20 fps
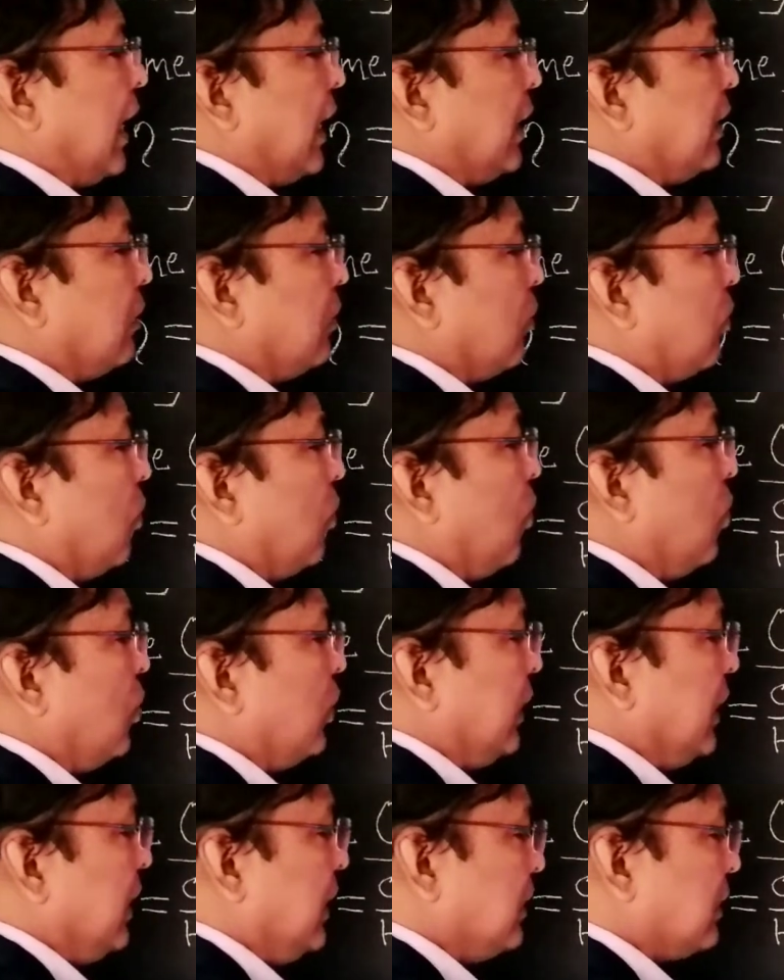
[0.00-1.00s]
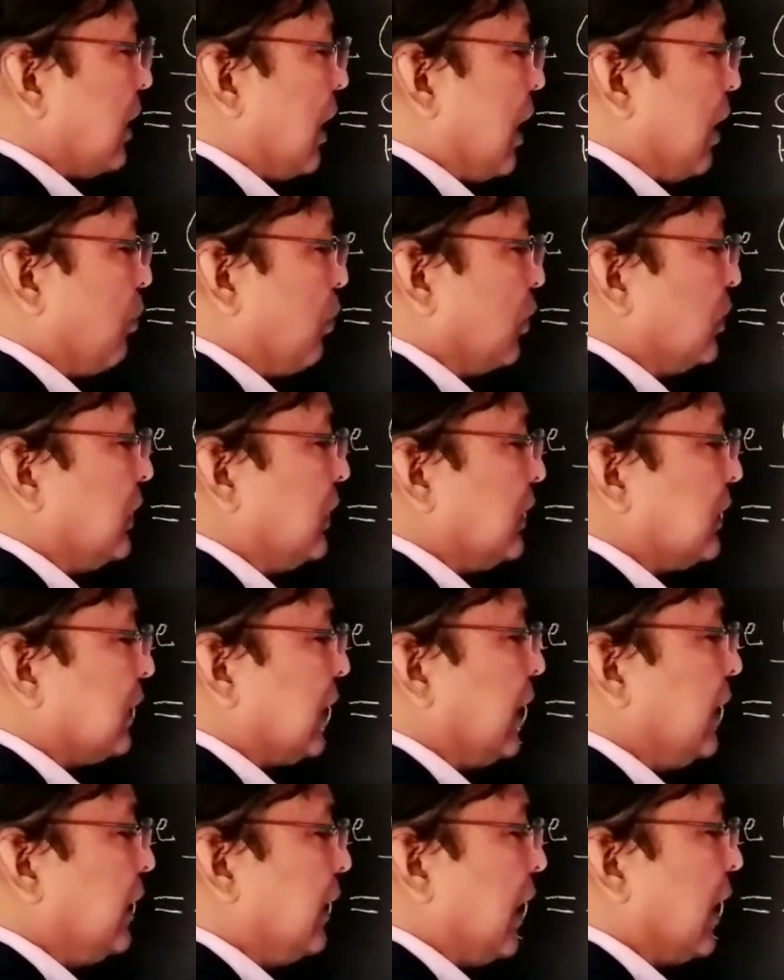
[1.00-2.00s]
and O is opposite
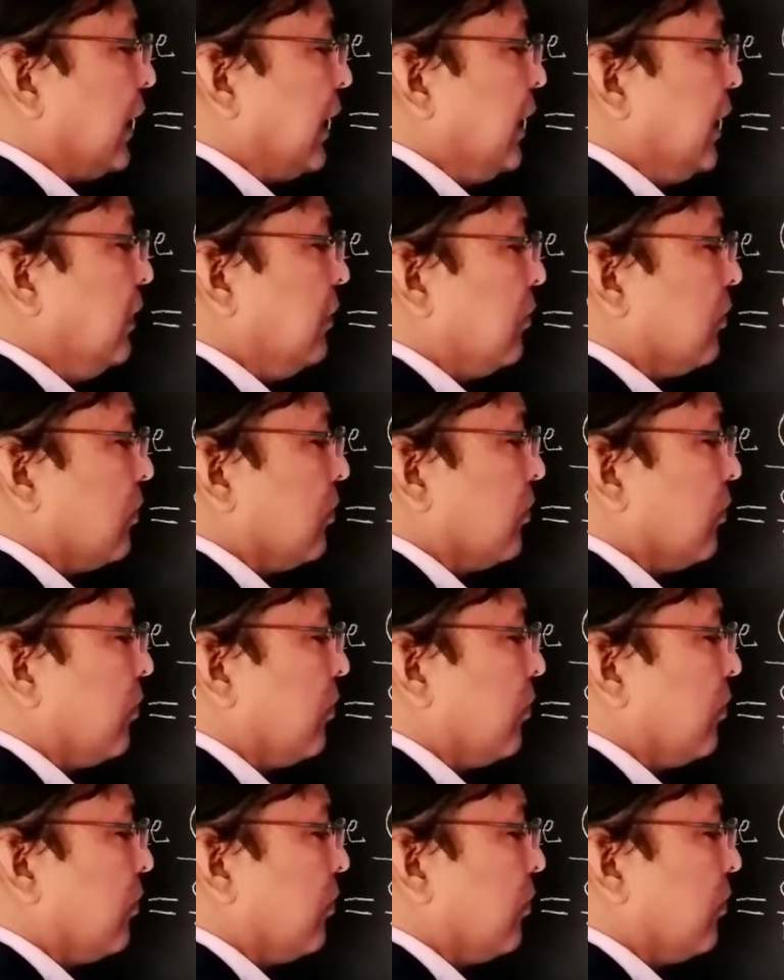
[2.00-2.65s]
side again,